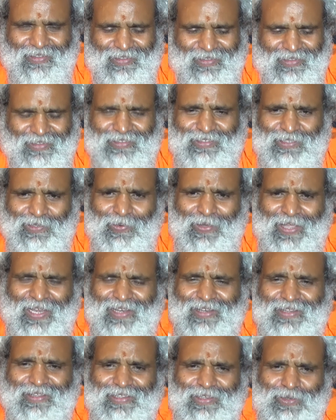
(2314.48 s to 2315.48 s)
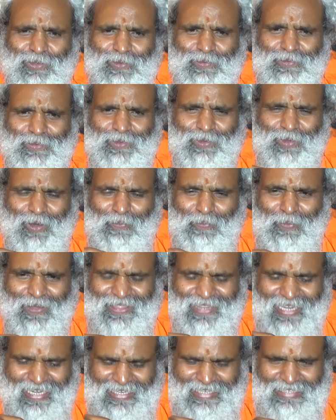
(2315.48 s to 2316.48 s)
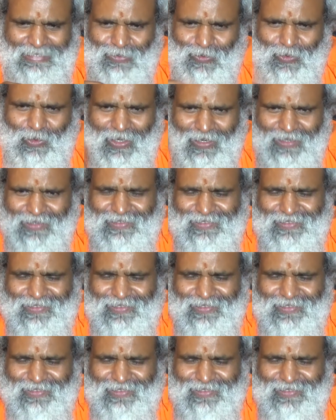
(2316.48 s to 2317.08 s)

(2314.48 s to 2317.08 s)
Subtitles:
So when you open that noodle,